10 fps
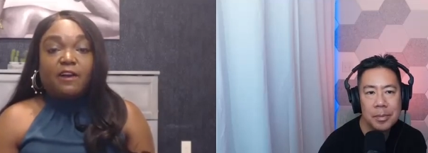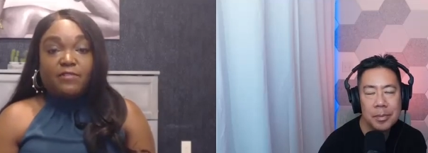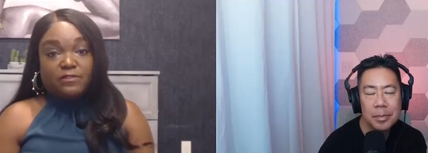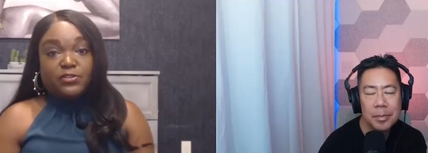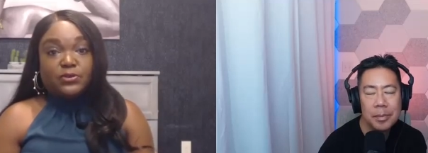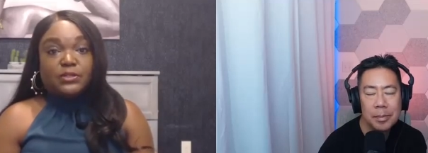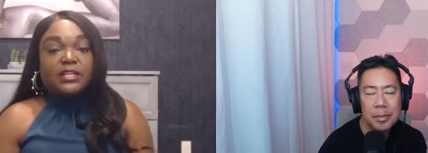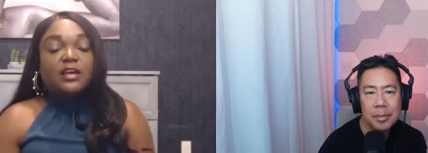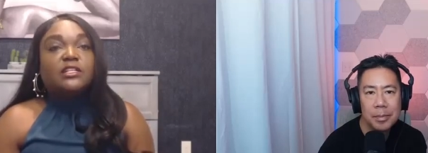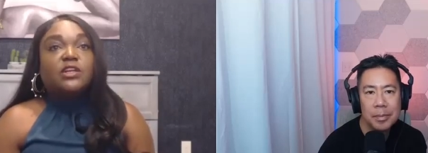Speaker 1: to the healthy
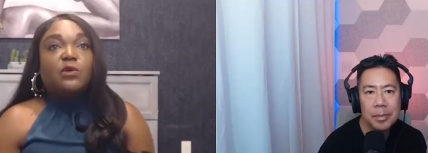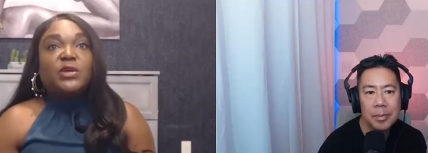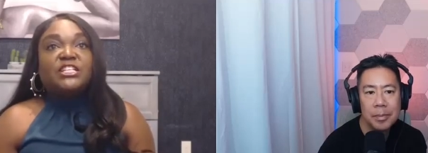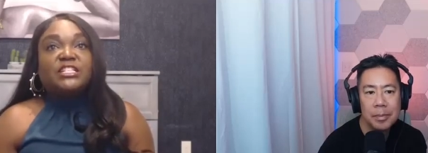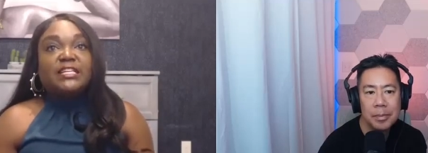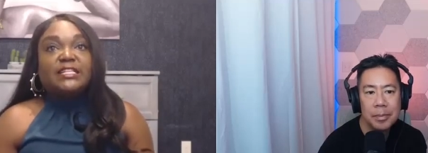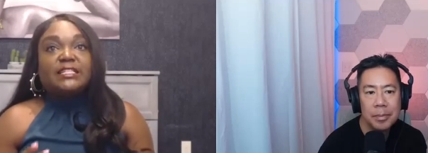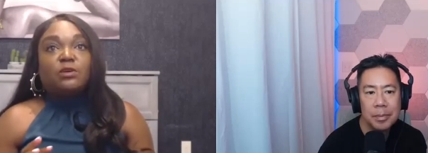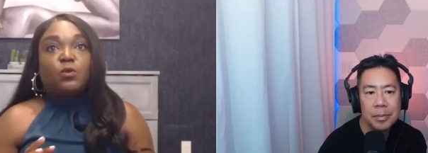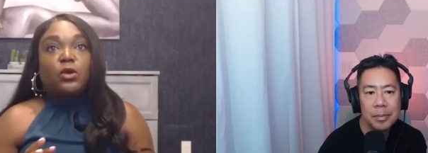foods? So we just
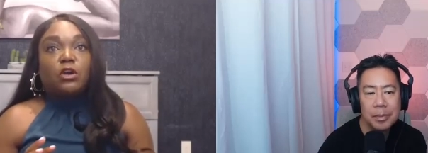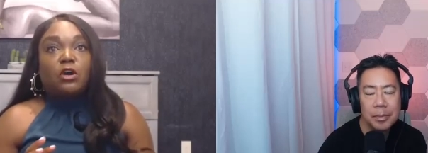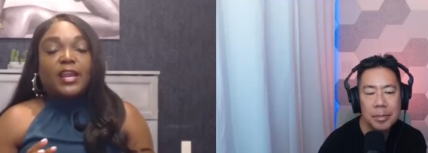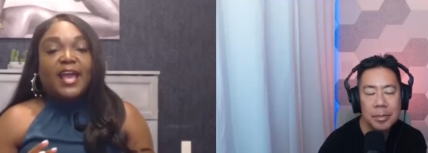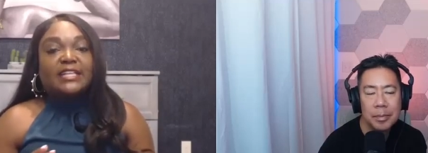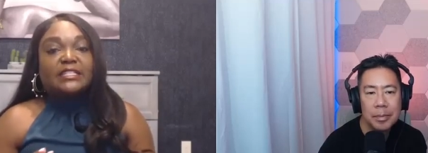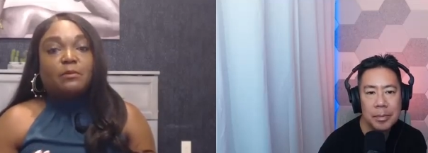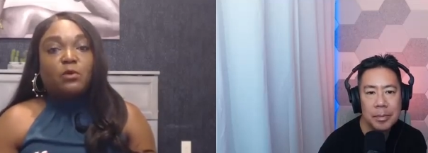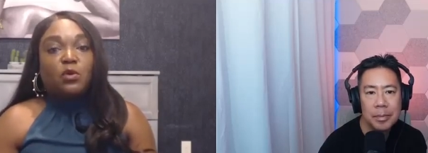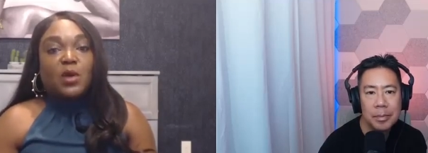need to work on
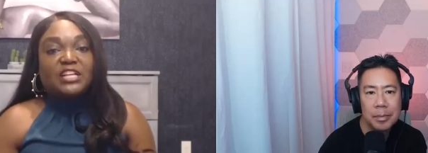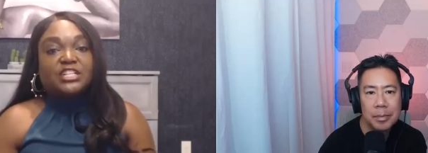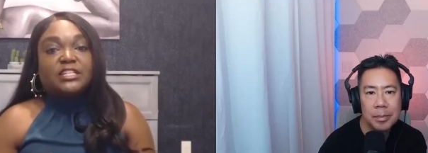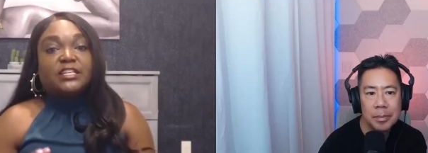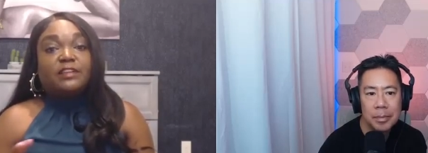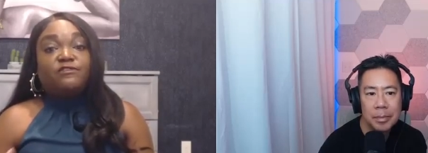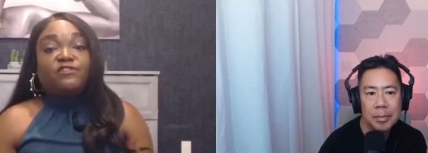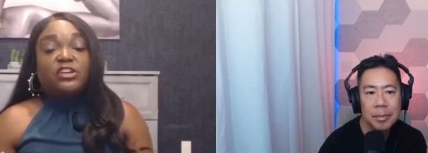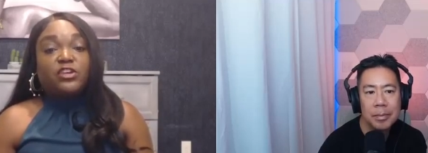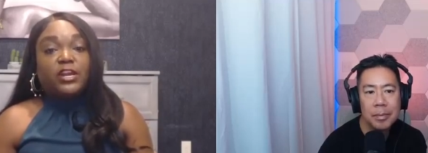asking more questions and
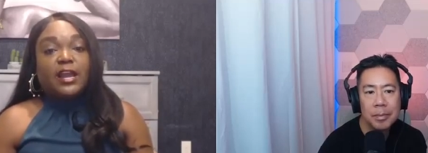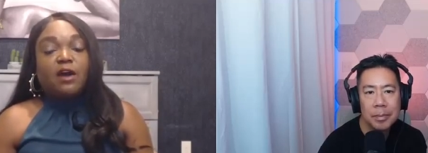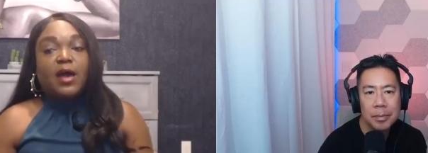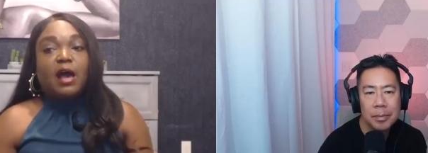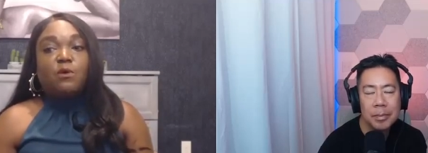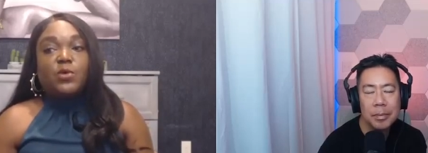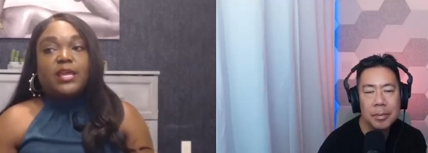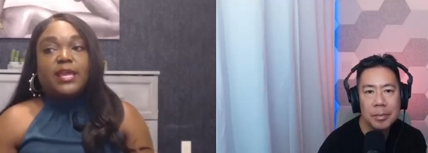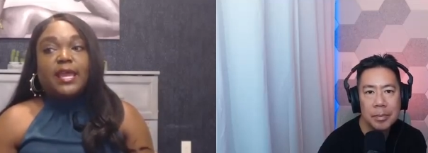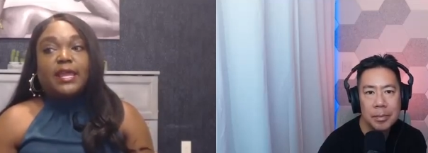then figuring out how
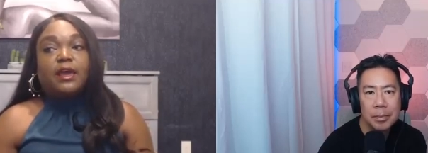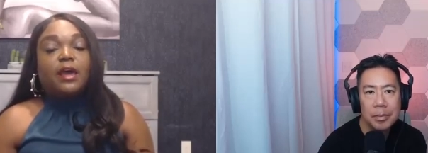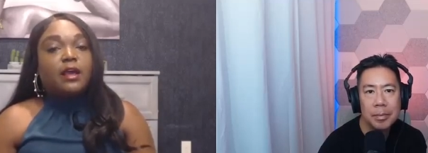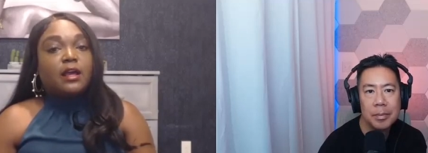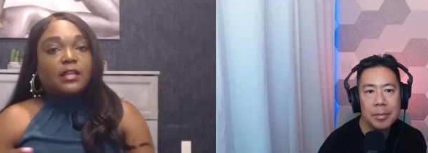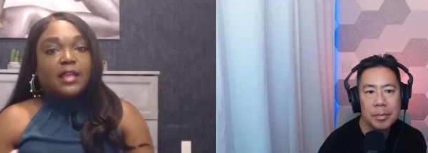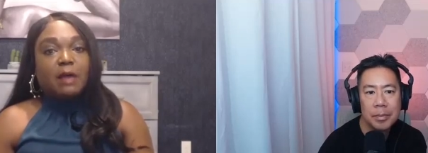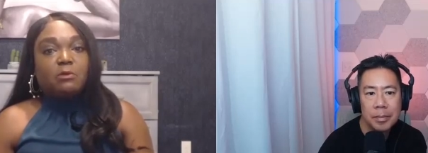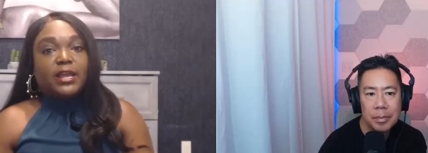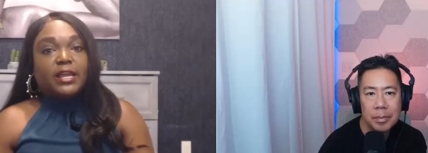we can
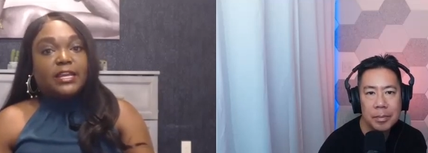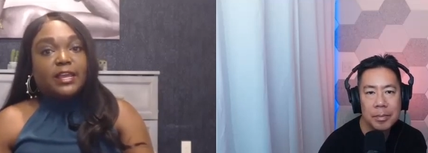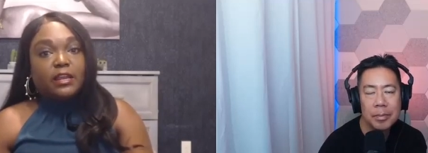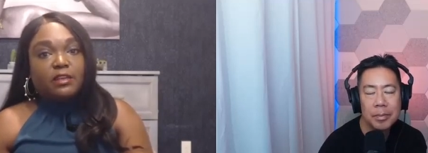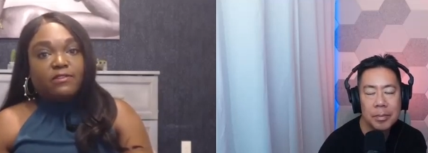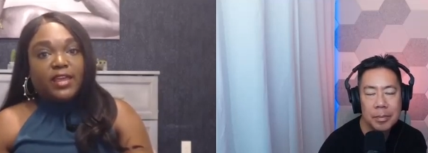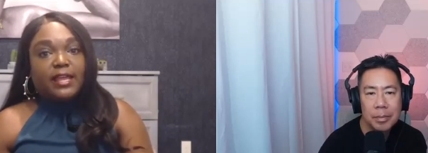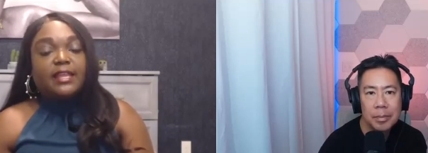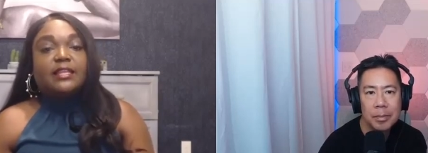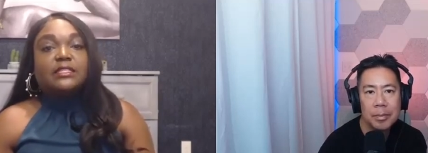collaborate and
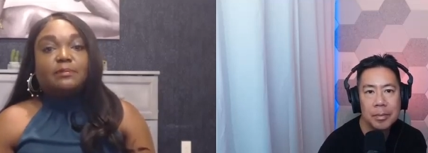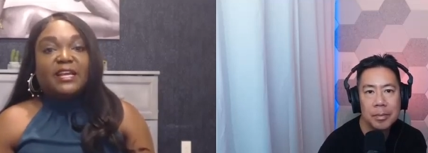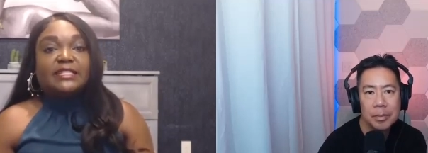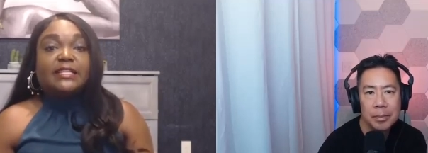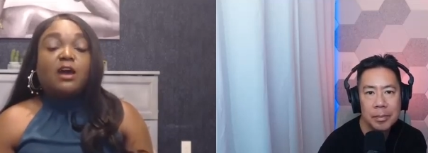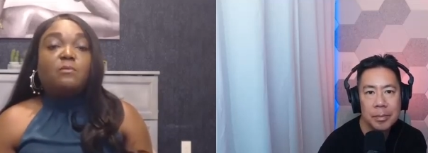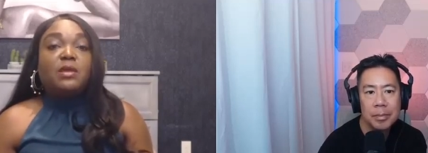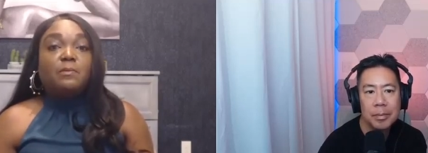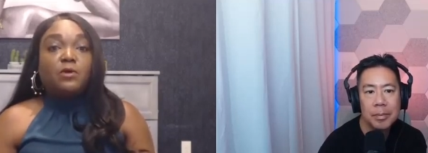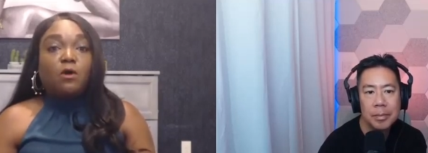innovate in this space to
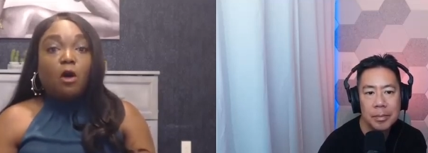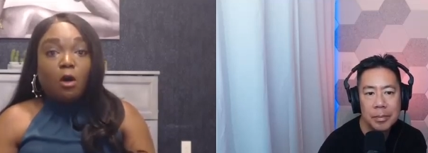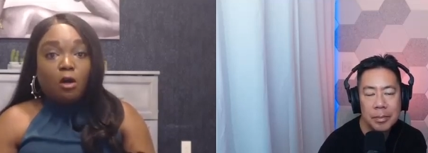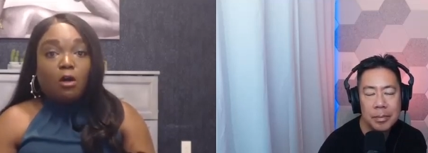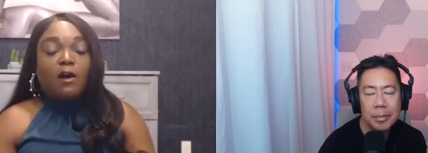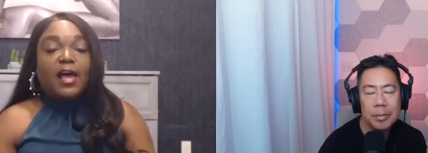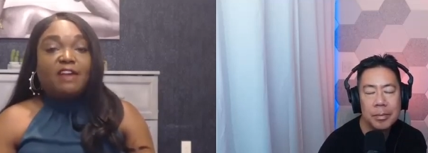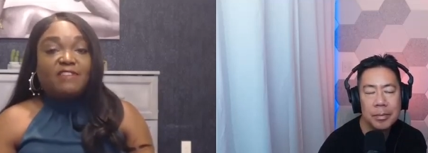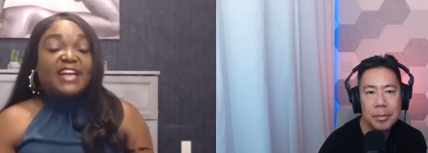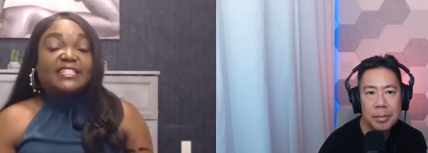help people all
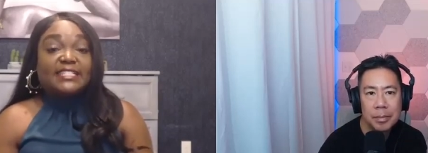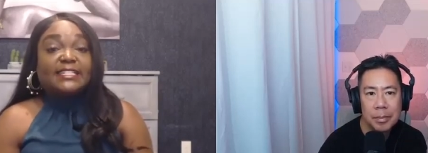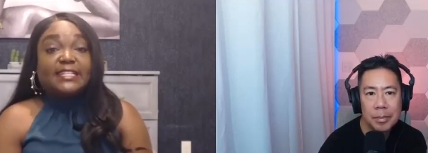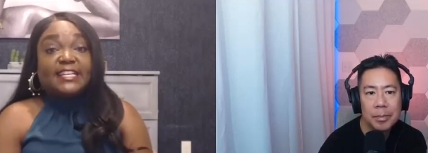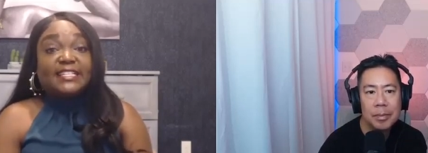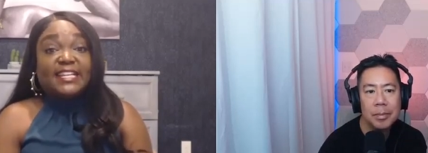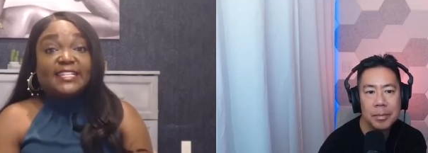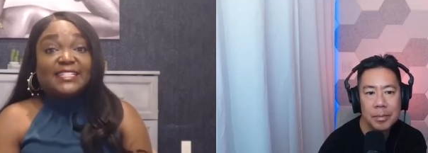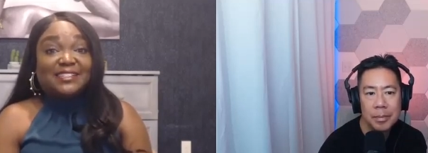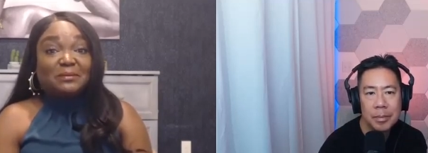have access to these
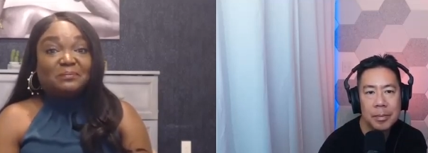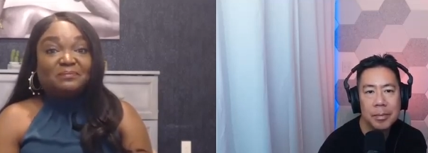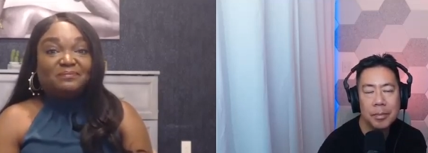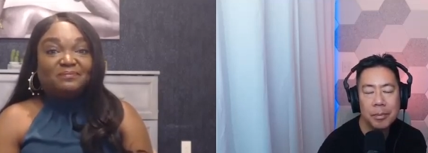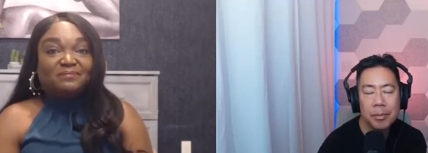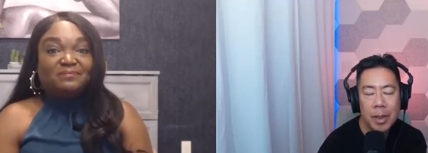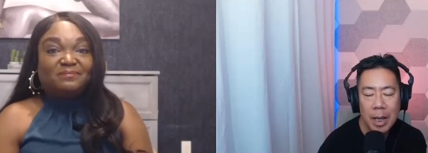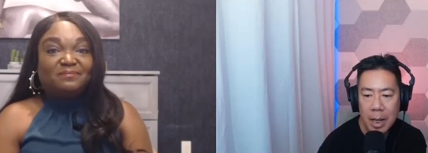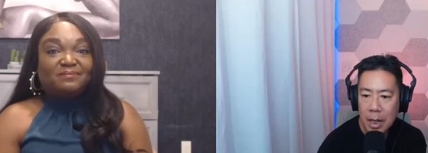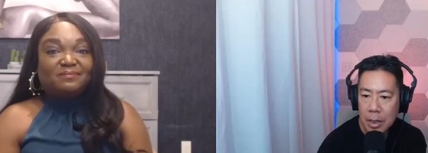things.
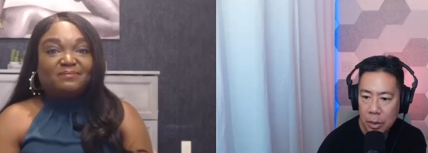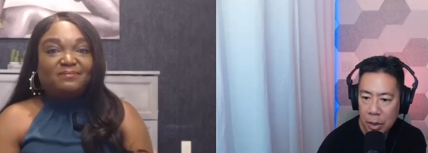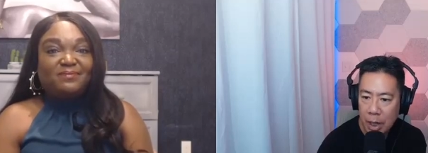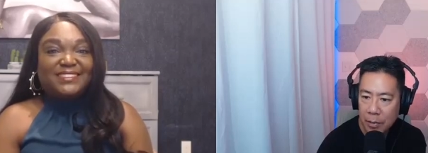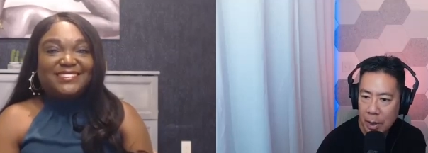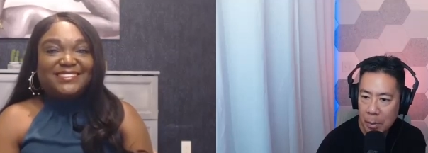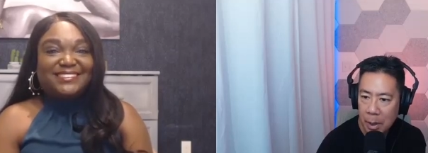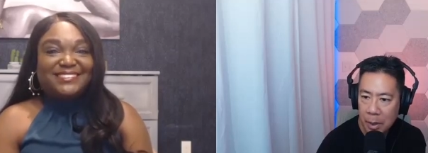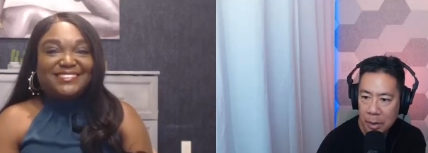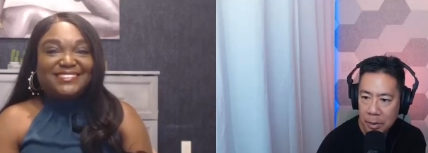So your
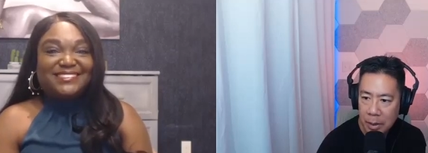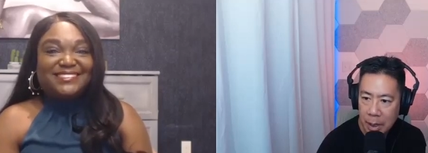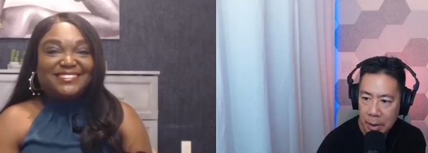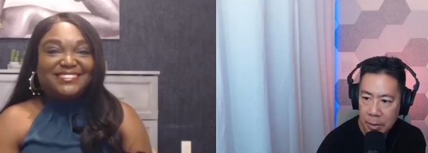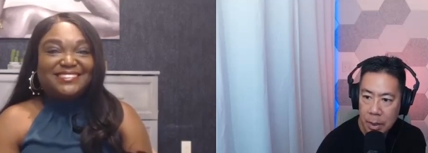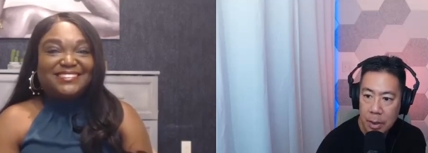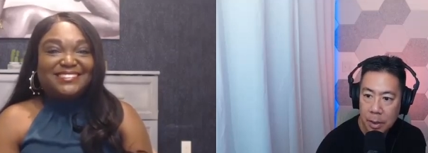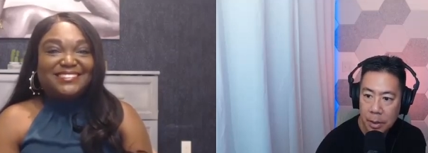KevinMD article is titled,